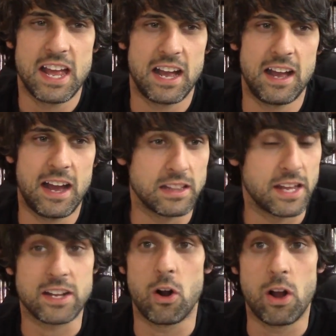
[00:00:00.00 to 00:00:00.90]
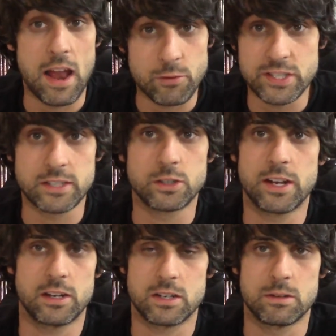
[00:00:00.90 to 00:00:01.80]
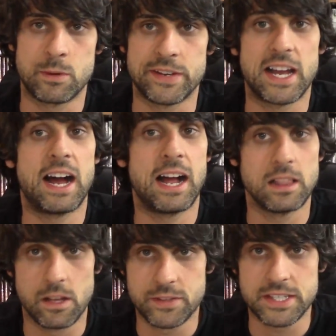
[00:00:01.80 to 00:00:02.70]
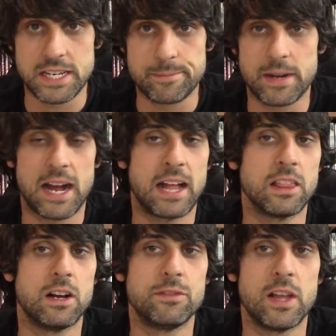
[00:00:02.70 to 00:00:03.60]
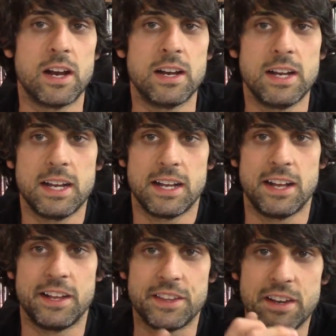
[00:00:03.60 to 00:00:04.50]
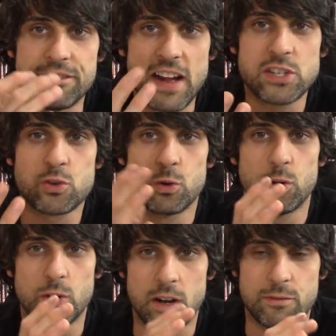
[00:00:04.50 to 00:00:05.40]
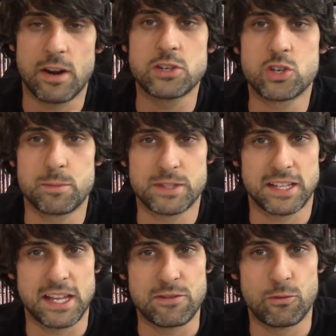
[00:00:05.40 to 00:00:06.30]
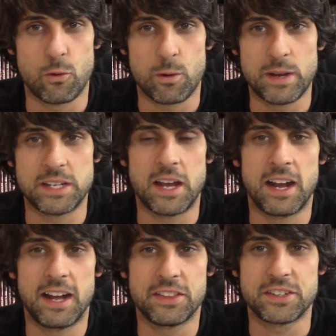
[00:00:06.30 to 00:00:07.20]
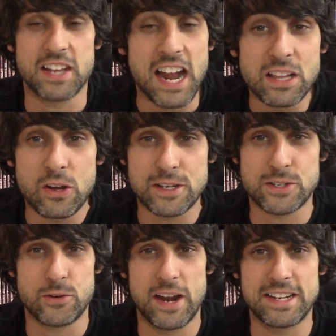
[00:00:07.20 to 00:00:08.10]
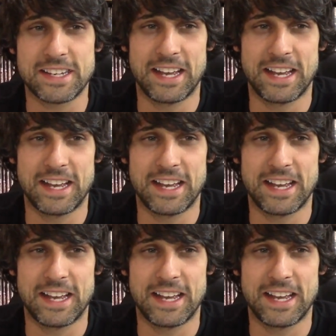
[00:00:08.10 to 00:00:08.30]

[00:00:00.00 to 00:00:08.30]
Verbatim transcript: I like every single character in the movie. I love the team. I love the uh, the eventual uh, friendships that they form, and uh, the dialogue's great.